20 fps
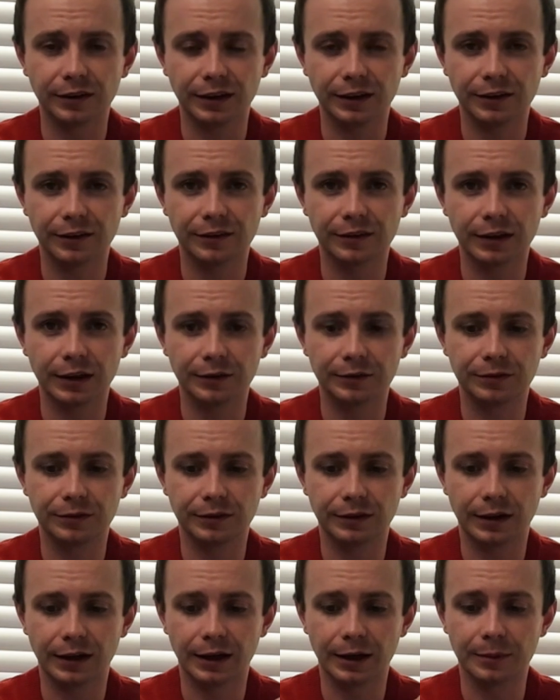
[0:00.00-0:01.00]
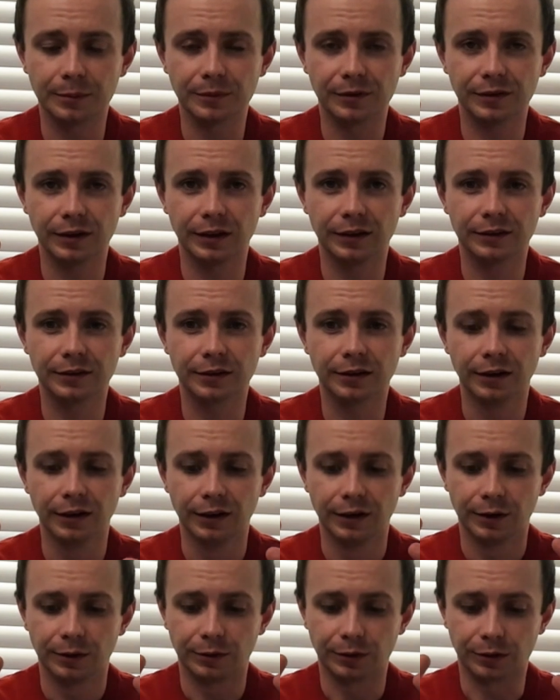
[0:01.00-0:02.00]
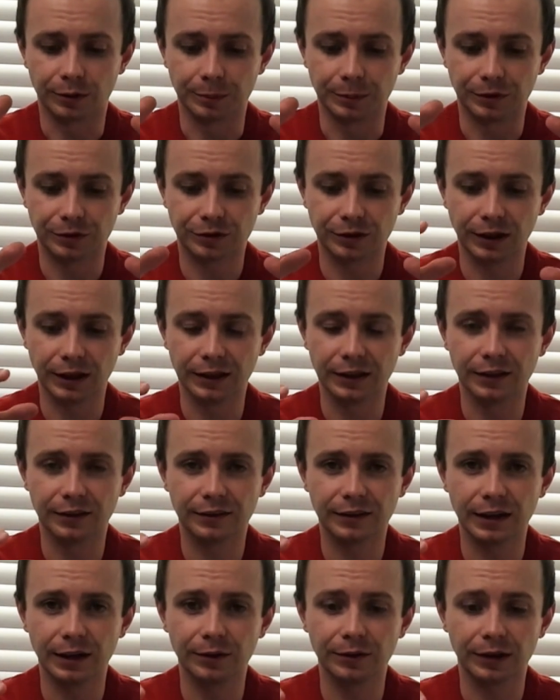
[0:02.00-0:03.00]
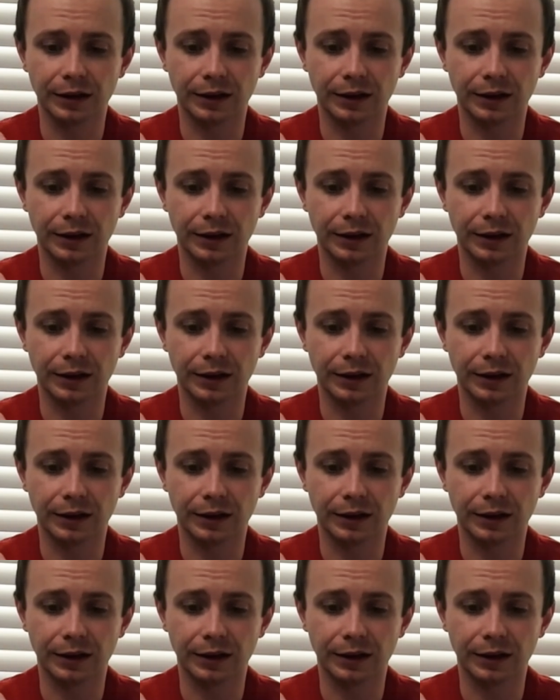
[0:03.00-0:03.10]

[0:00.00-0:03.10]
Airsoft Centre. We're going to be trying this out,